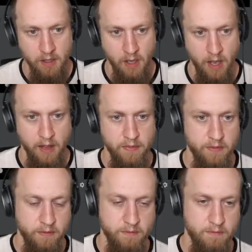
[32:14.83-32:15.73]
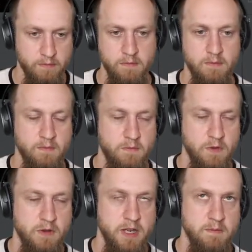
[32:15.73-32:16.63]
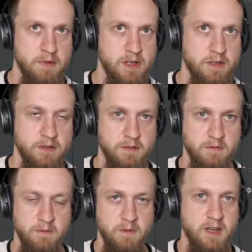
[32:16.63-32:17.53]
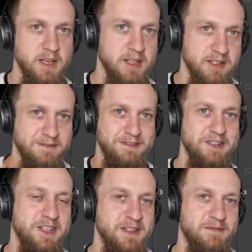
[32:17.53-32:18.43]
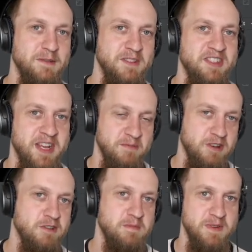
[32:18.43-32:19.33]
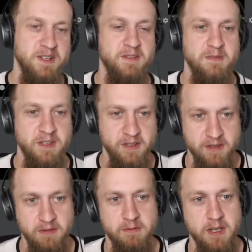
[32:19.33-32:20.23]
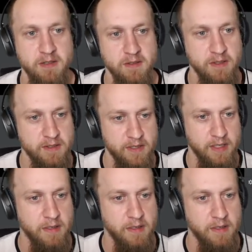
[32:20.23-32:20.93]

And you can build against different channels from the same code base, which is quite interesting.